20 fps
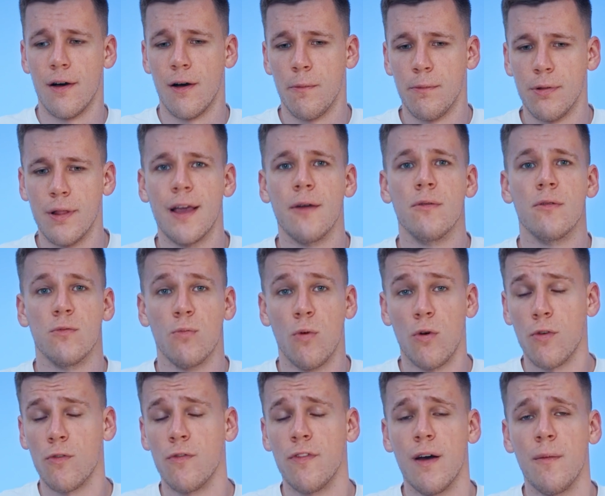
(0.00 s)
play with
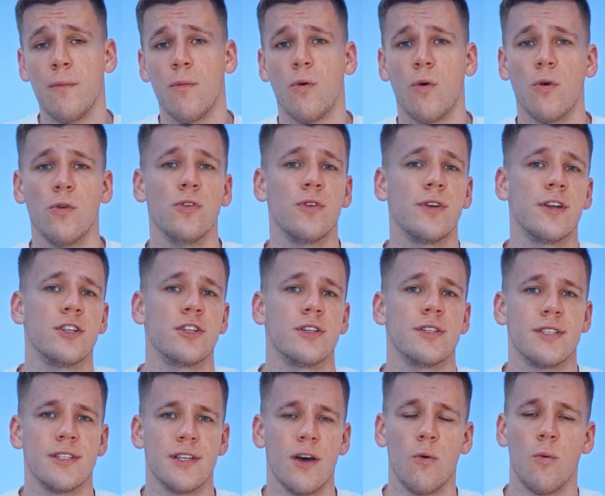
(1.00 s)
more of them or you can
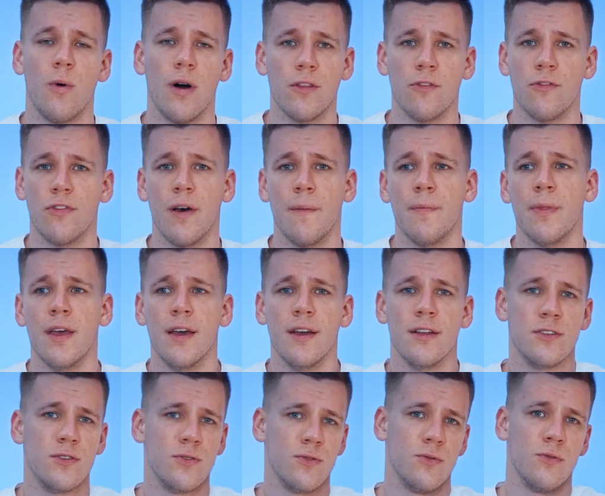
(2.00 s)
just sell one of them
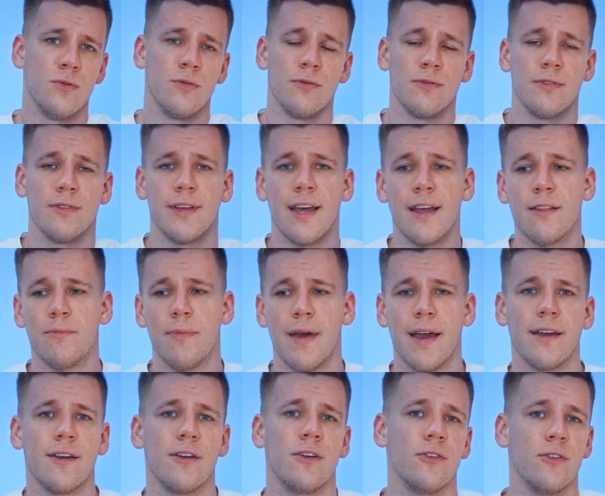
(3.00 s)
to get
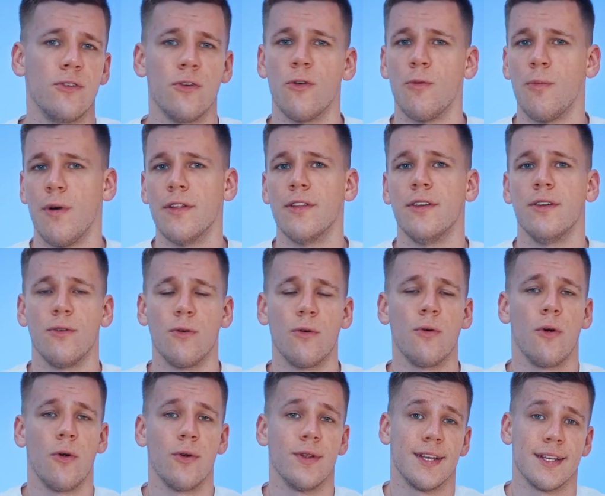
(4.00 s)
back your money
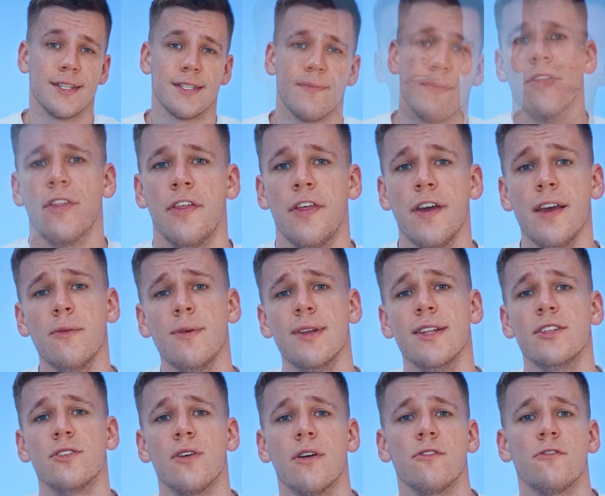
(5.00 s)
or earnings. The thing we
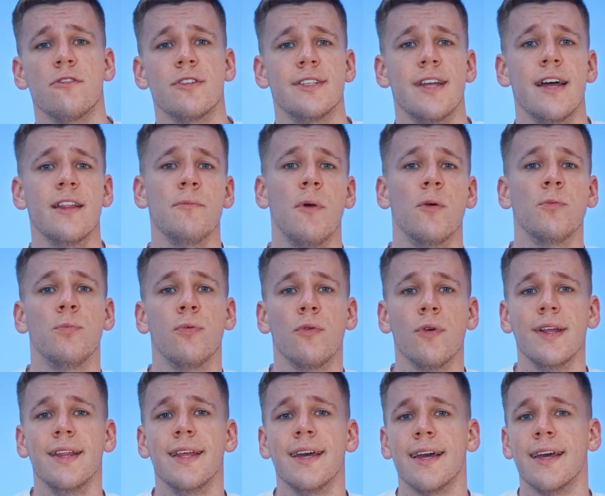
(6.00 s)
need to understand about
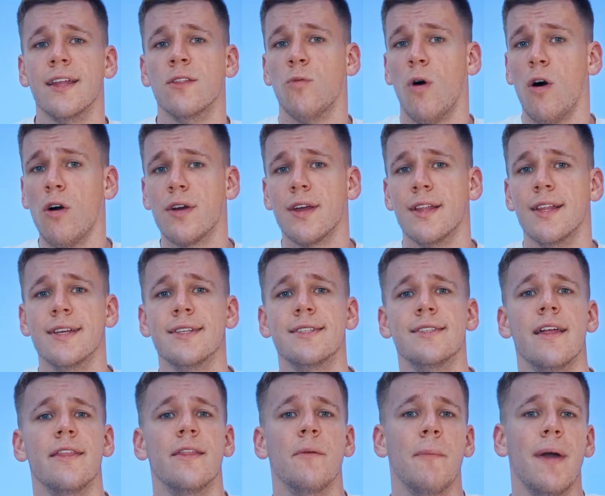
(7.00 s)
breeding in Walken is
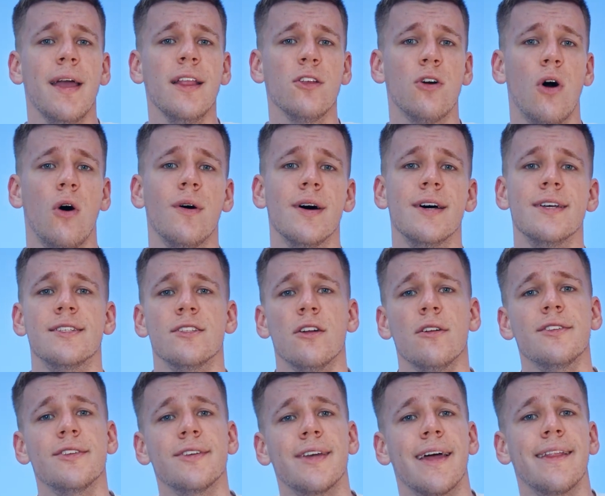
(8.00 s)
that the main goal is
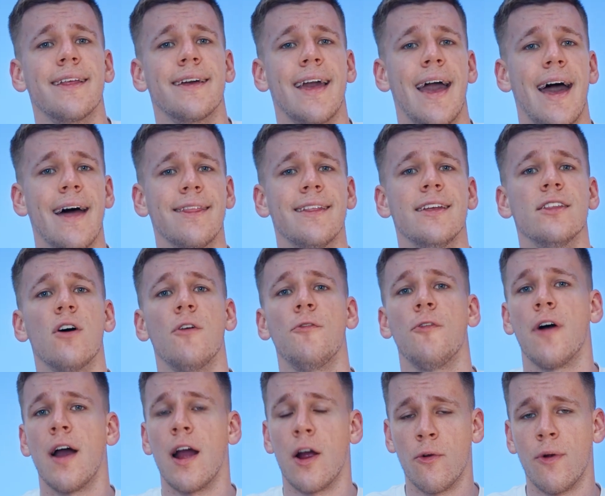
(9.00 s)
not to get a cat lead
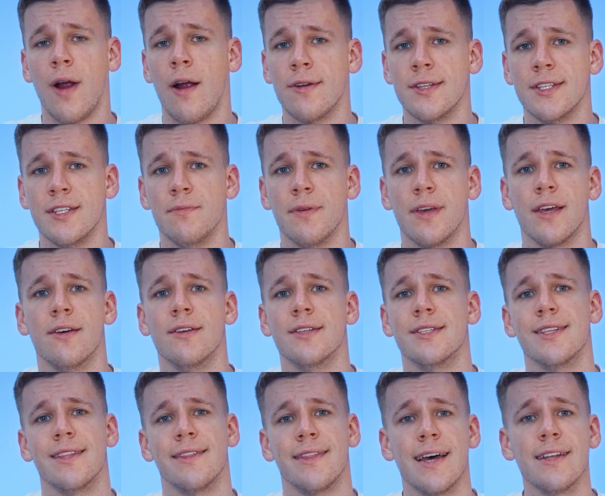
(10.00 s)
of a higher rarity,
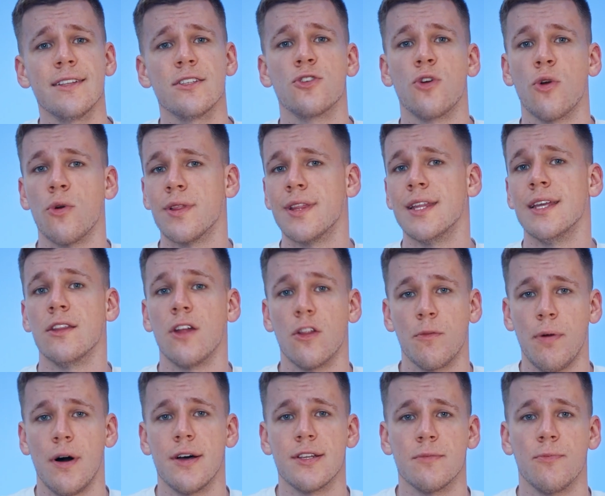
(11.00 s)
because that is currently
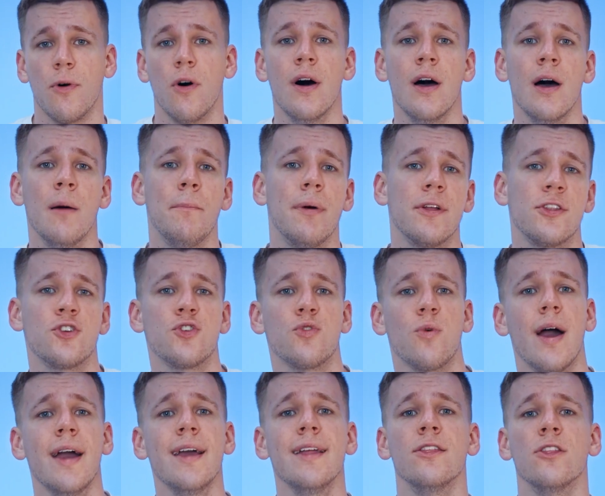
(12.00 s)
not possible, but
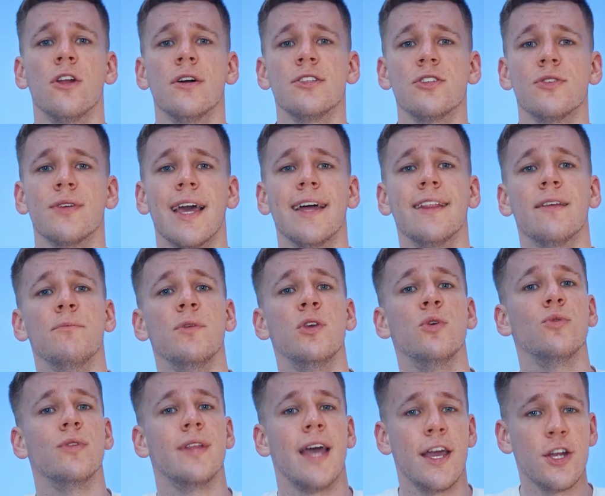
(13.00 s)
try not to get a
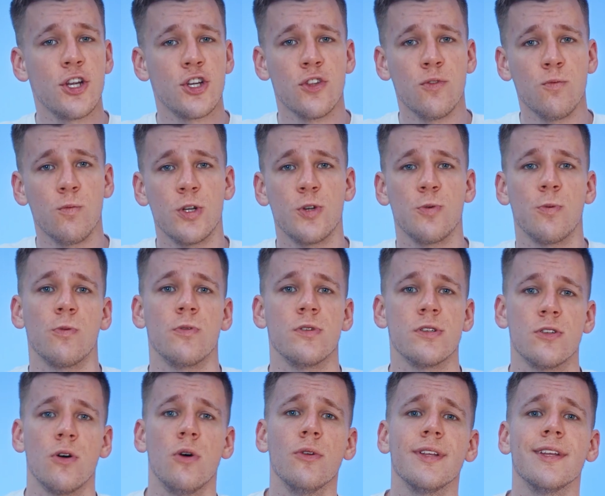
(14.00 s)
mutation which will
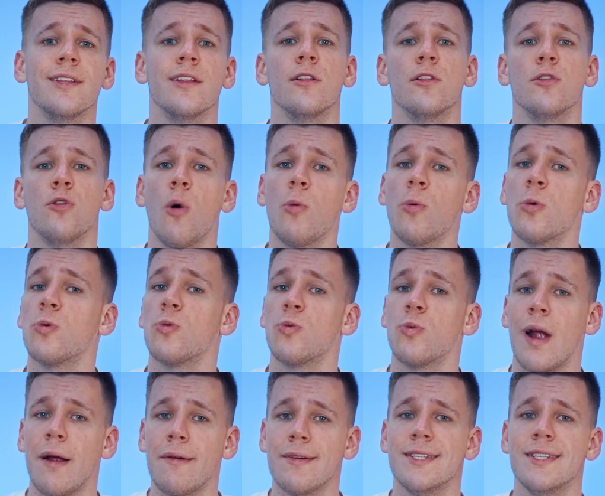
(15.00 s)
result in a lower
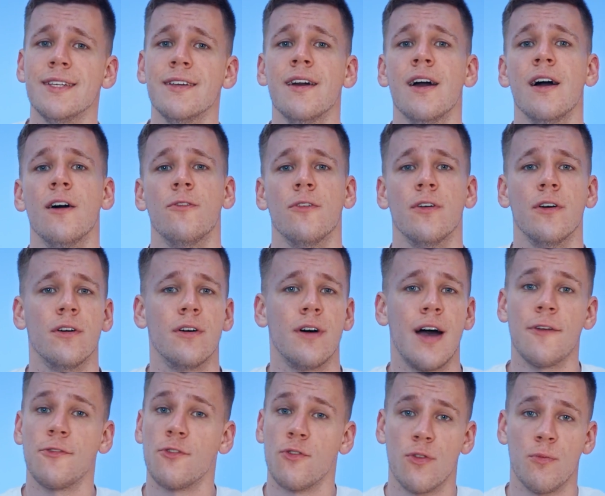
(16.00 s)
rarity
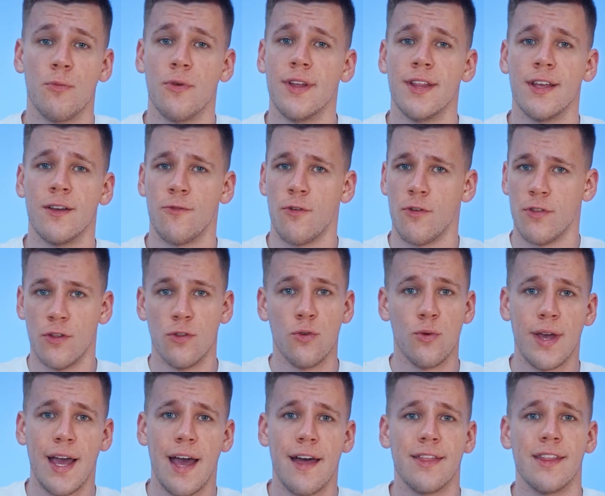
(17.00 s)
after the breeding for the
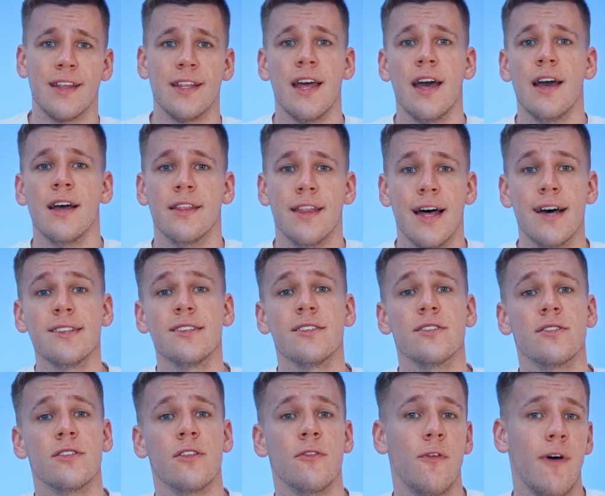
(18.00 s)
new cat lead. Thus,
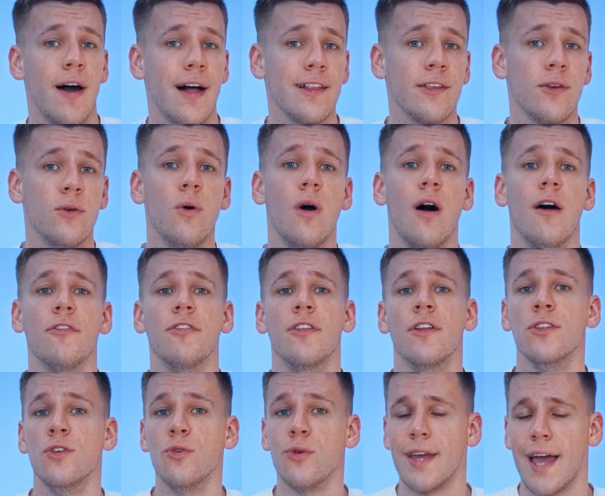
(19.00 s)
the value of
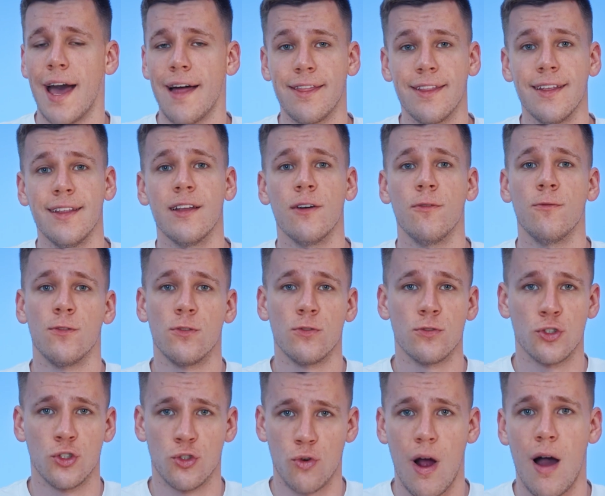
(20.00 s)
the new cat lead
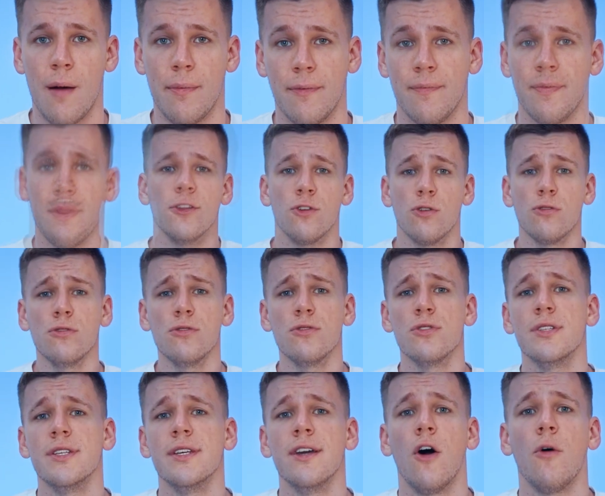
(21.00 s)
will drop. In order
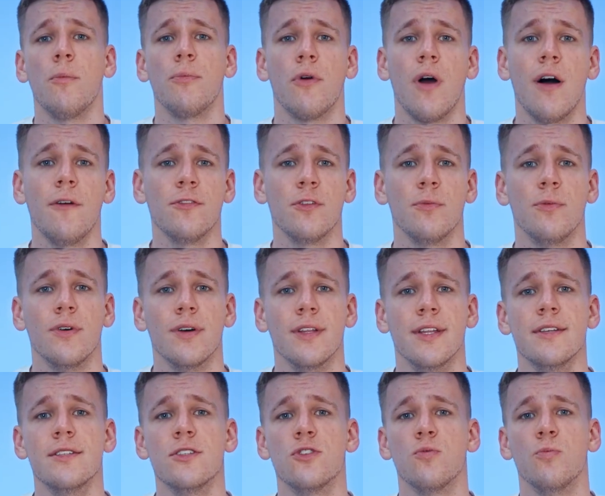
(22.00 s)
to see how profitable it
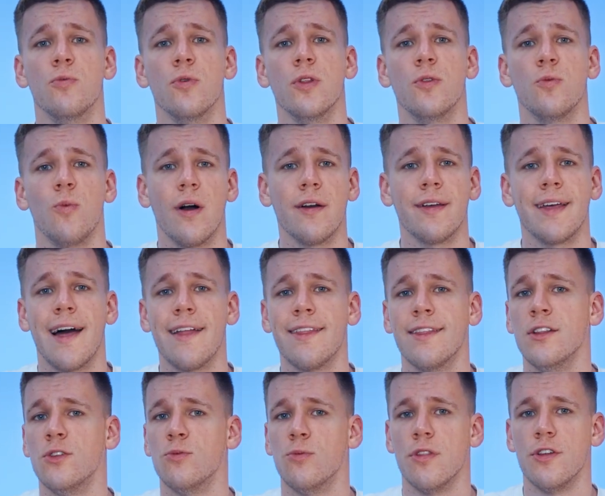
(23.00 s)
is to breed one
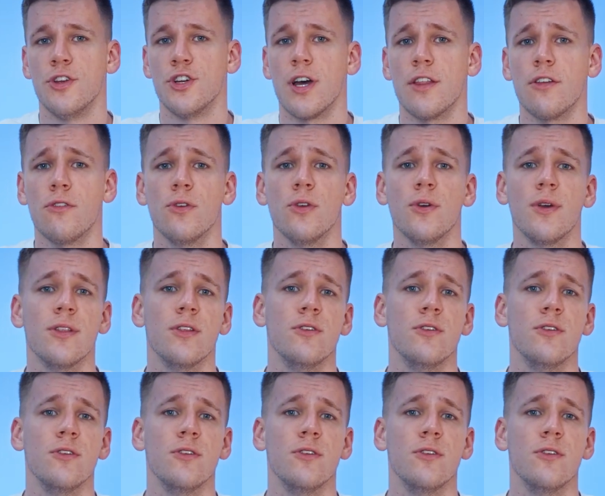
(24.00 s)
cat lead with each other, you can